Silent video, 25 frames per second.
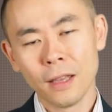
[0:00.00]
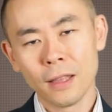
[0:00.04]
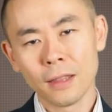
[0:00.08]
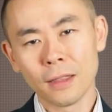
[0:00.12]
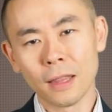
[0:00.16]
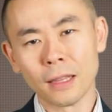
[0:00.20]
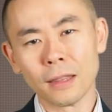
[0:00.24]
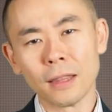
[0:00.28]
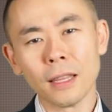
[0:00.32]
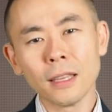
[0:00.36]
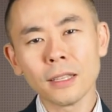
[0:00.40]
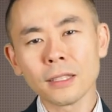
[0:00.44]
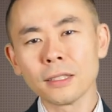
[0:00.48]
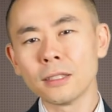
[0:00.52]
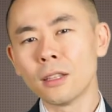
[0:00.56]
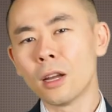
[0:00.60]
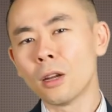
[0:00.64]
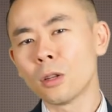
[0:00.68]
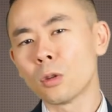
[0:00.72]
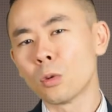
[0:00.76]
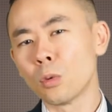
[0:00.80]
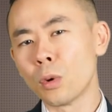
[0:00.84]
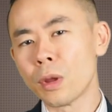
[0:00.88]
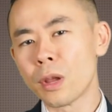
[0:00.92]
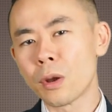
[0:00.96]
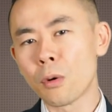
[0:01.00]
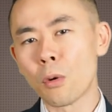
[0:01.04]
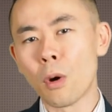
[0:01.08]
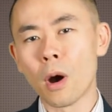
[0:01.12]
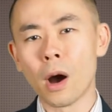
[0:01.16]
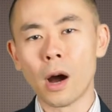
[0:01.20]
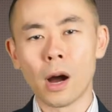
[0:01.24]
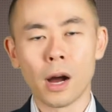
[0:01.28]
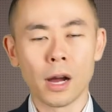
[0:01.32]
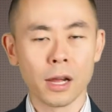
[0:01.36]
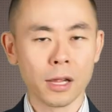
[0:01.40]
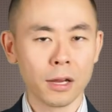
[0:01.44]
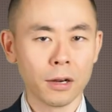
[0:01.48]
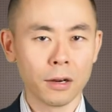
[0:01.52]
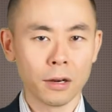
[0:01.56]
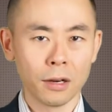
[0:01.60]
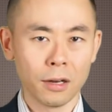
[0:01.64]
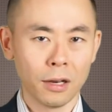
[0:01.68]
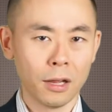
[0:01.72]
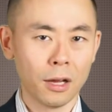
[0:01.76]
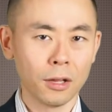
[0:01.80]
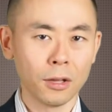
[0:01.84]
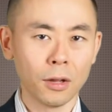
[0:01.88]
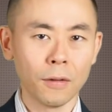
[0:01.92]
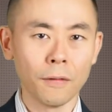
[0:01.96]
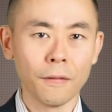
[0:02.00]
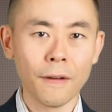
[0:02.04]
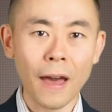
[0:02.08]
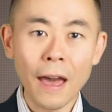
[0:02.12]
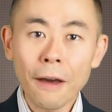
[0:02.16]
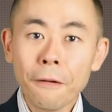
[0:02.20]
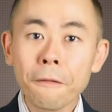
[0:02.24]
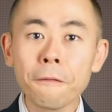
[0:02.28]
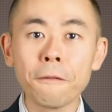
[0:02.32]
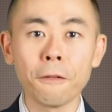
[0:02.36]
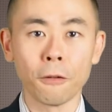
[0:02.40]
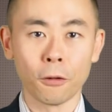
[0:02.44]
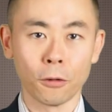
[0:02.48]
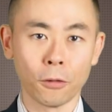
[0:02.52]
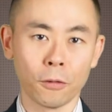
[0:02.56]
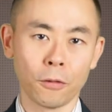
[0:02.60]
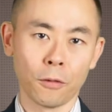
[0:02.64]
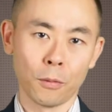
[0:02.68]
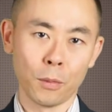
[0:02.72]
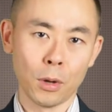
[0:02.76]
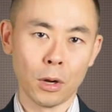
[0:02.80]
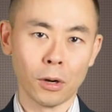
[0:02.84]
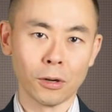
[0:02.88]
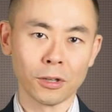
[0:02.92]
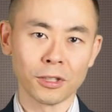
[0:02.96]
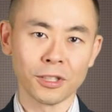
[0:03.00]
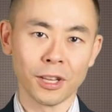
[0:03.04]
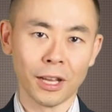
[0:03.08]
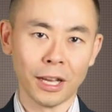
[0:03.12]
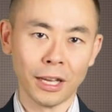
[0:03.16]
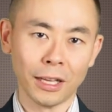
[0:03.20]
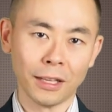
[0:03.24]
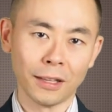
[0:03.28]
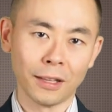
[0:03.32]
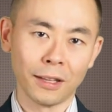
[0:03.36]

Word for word: that does not require a lot of effort from your side.